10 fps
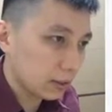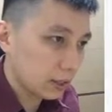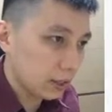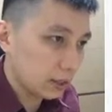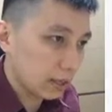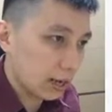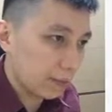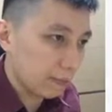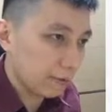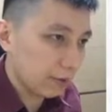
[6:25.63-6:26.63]
and
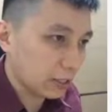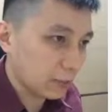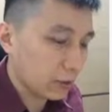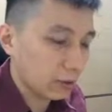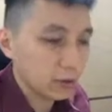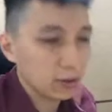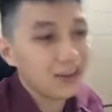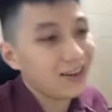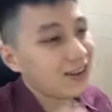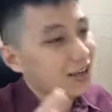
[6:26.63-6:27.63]
upper fixed point.
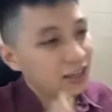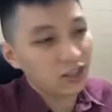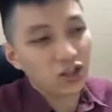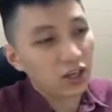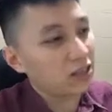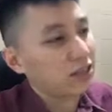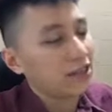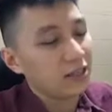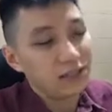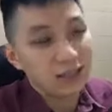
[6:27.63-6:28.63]
It's just
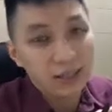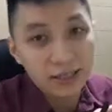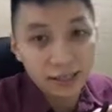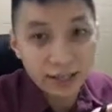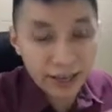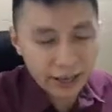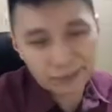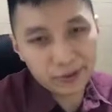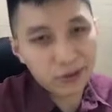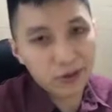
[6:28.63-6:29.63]

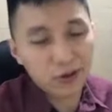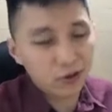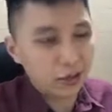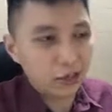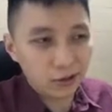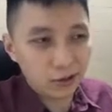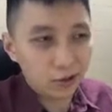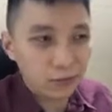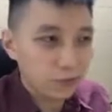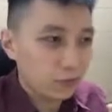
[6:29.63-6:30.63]
names, okay?
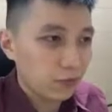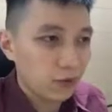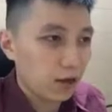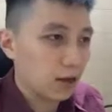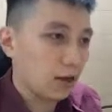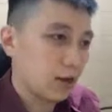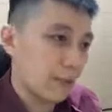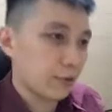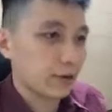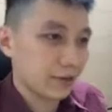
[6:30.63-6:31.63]
So
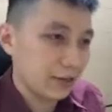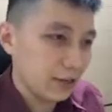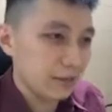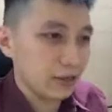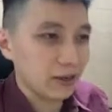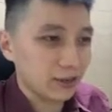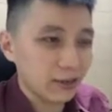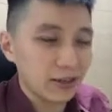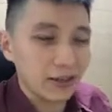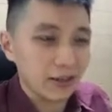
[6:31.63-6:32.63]
apparently
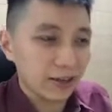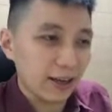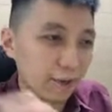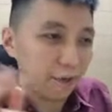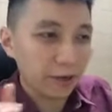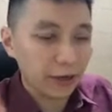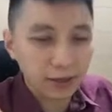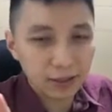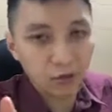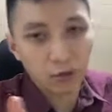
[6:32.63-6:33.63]
because they are
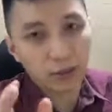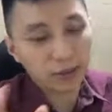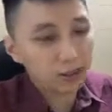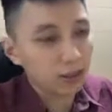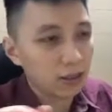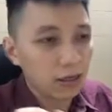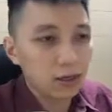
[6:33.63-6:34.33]
fixed, no matter